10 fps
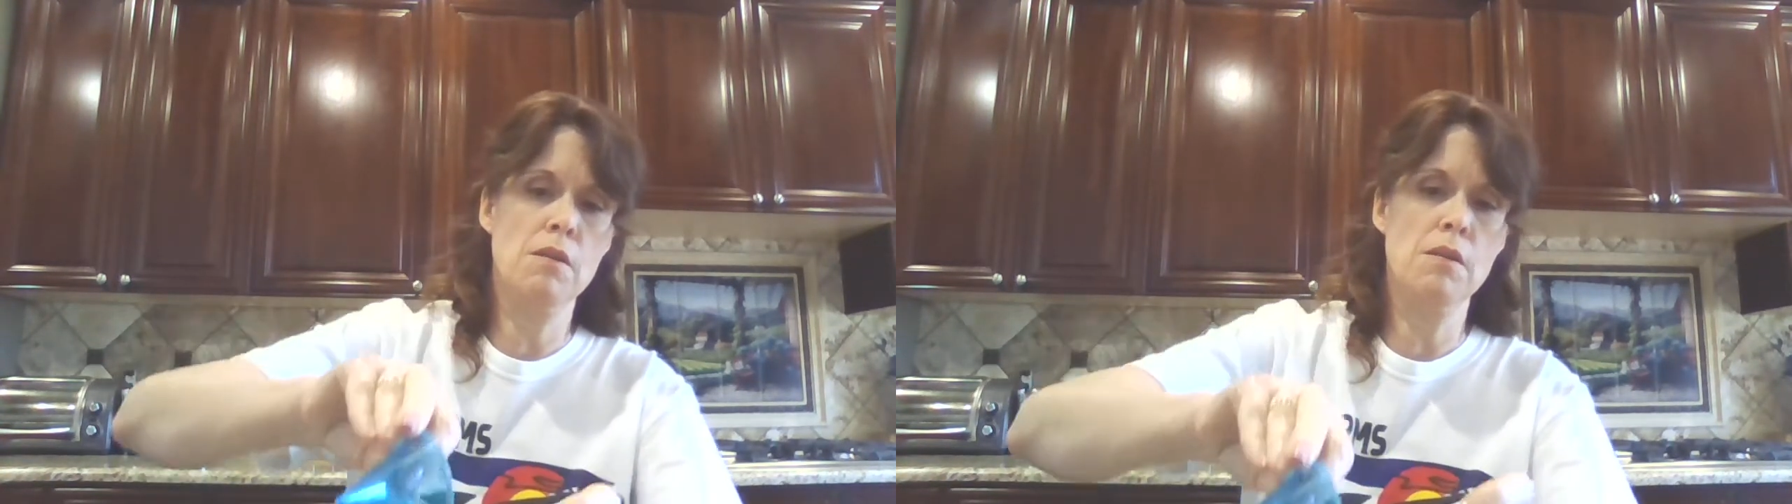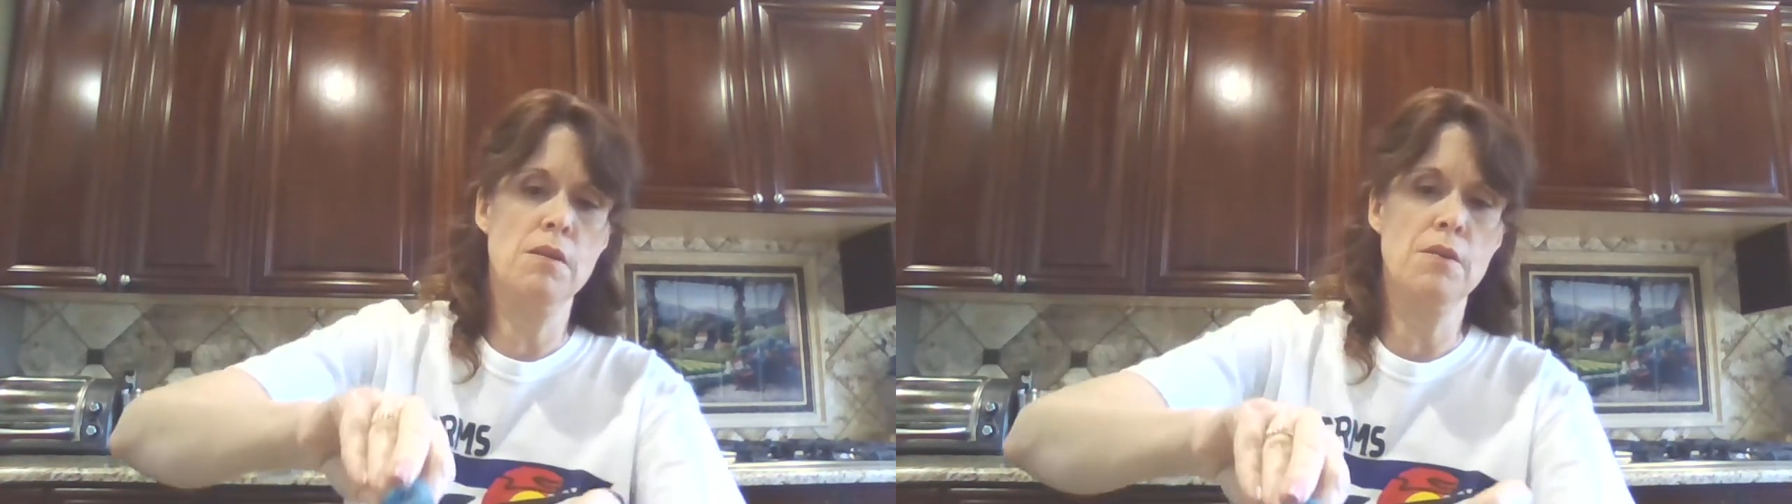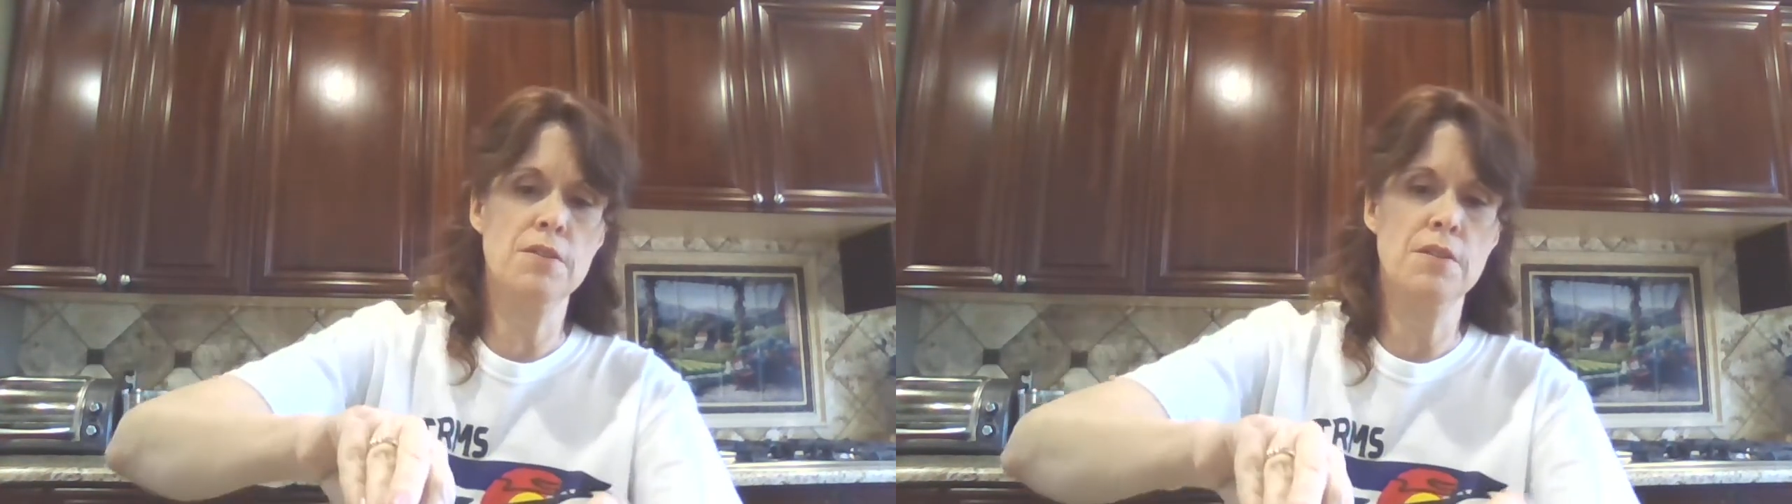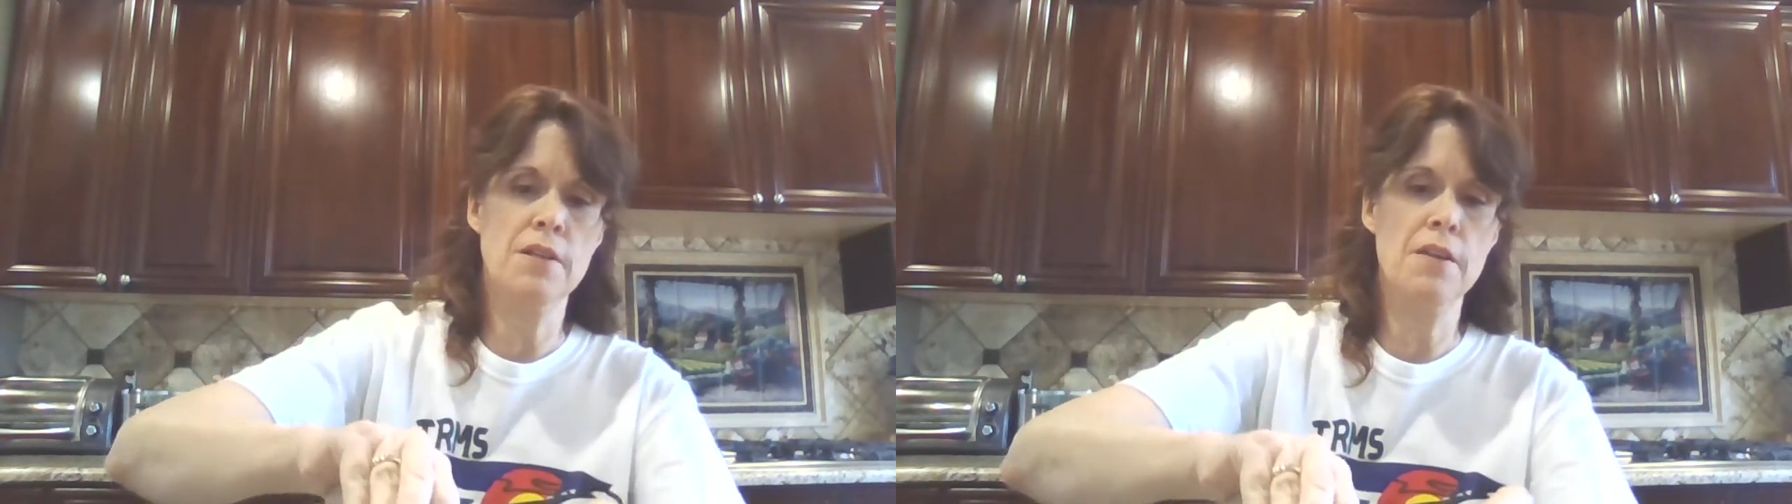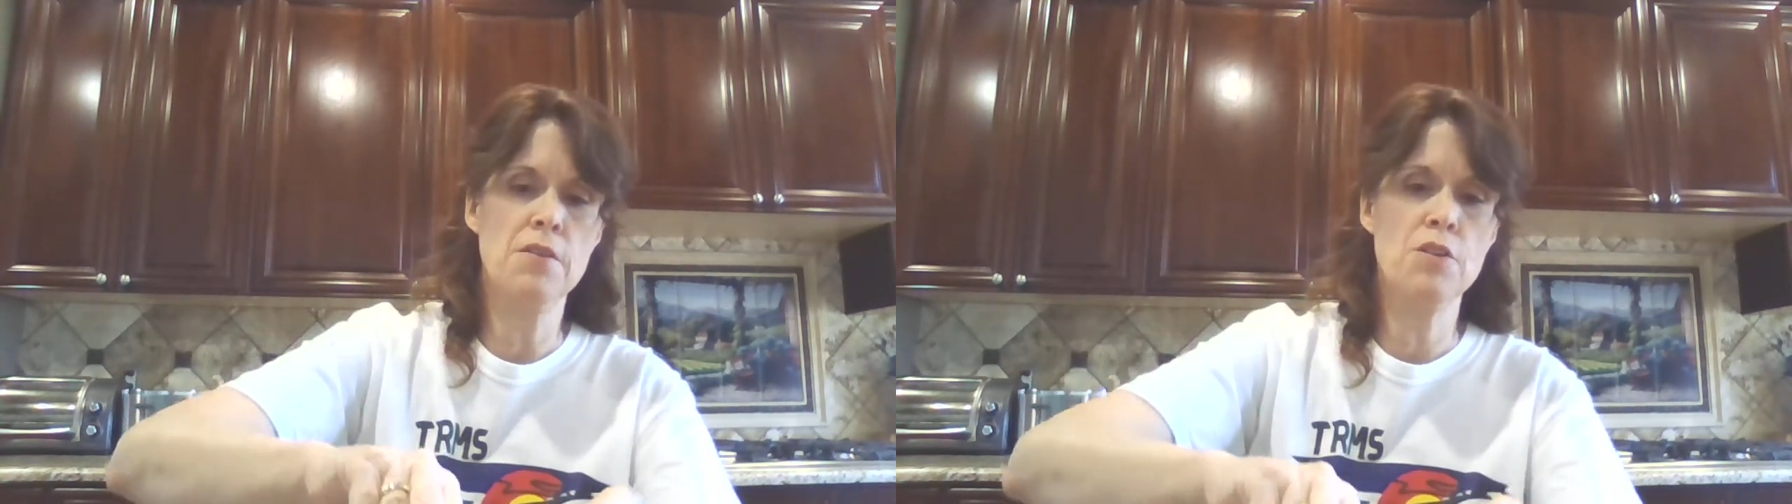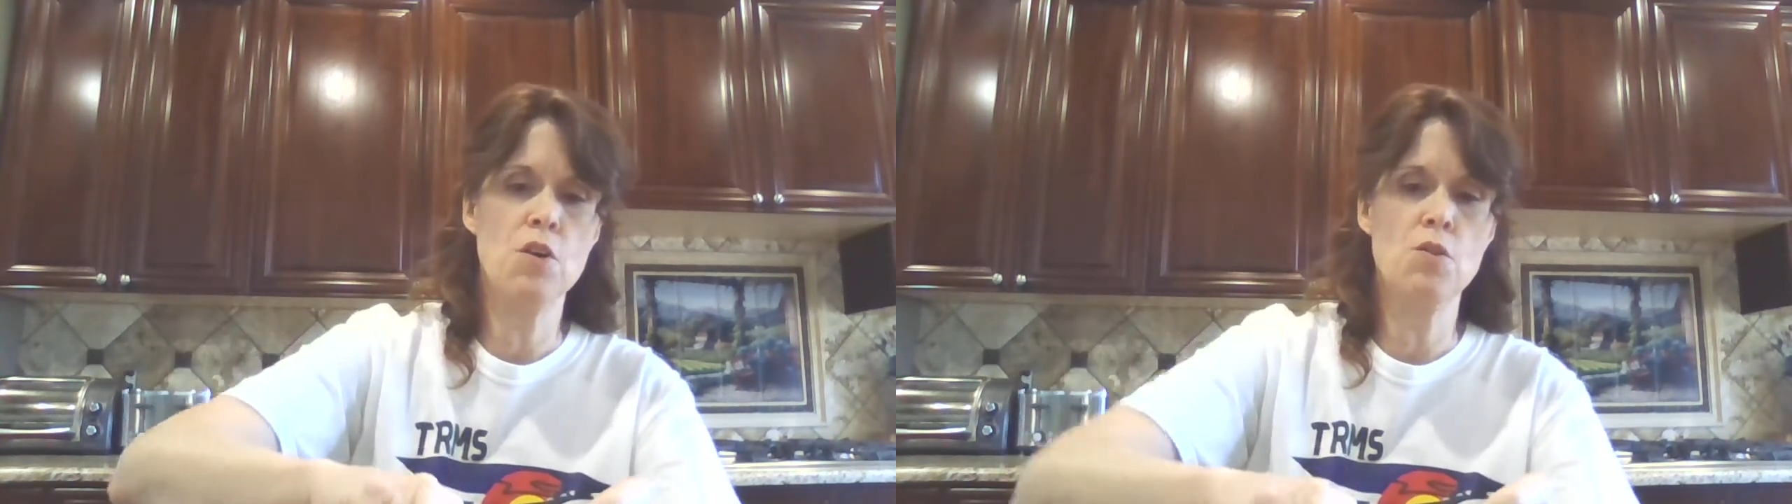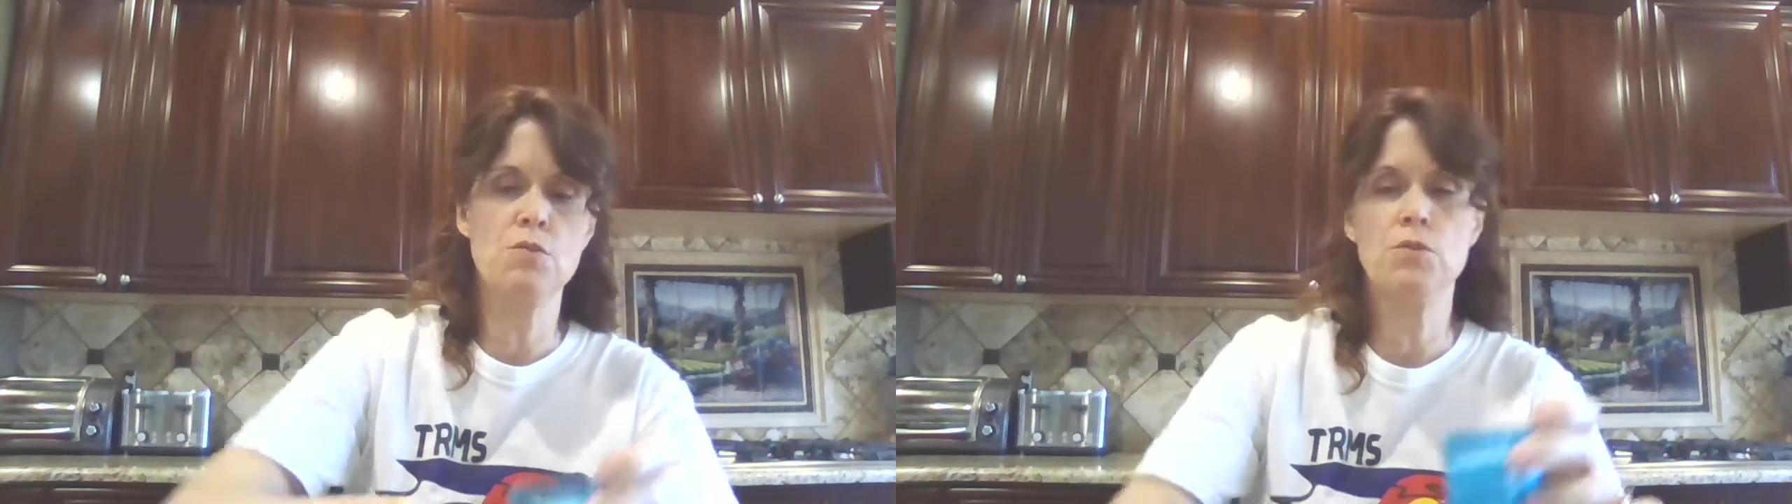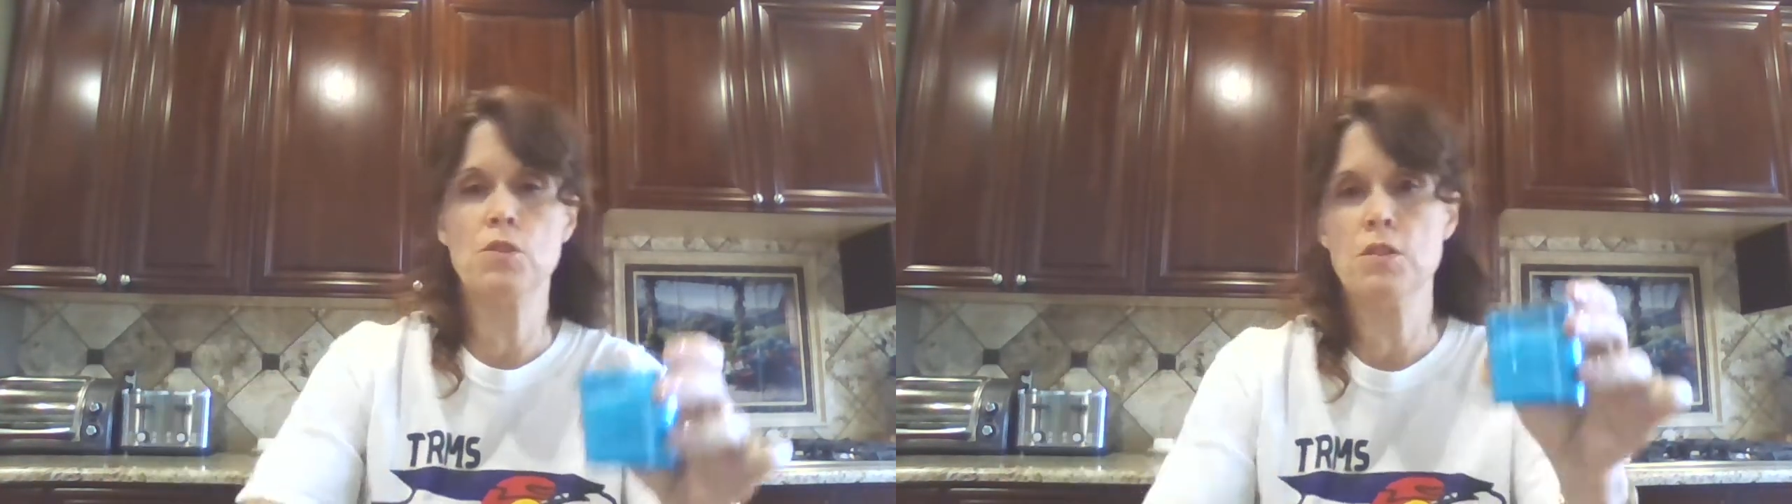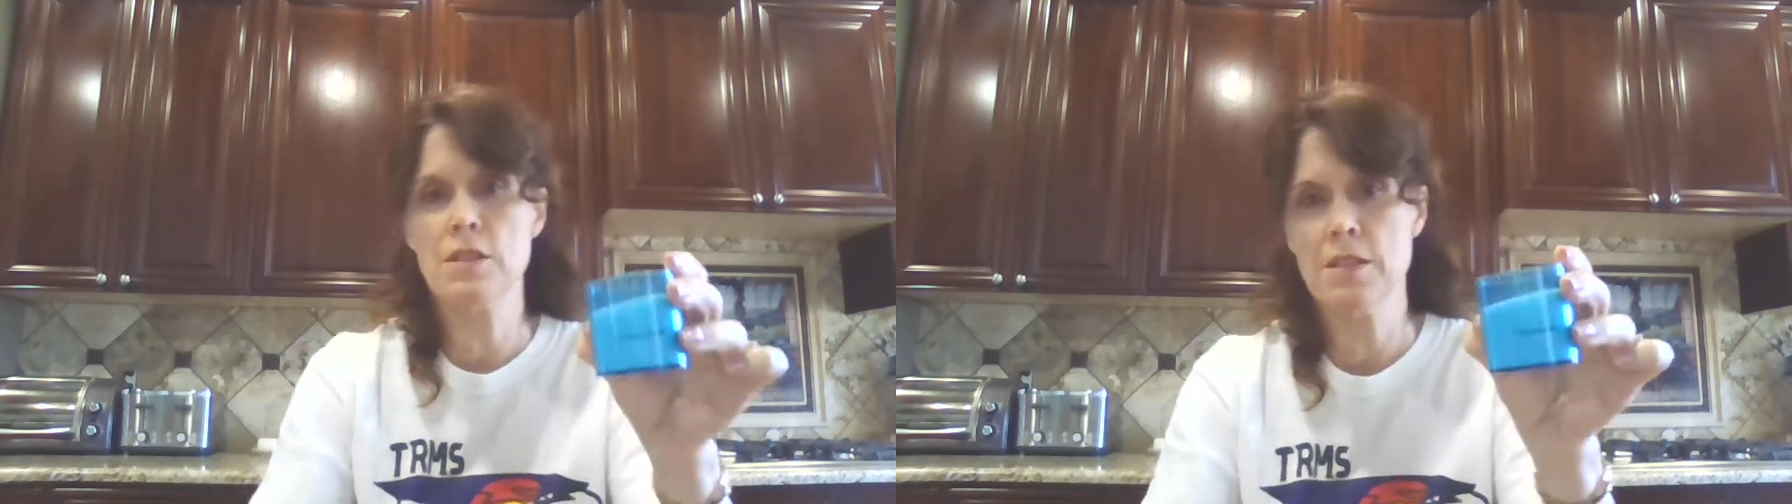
There's another cone full.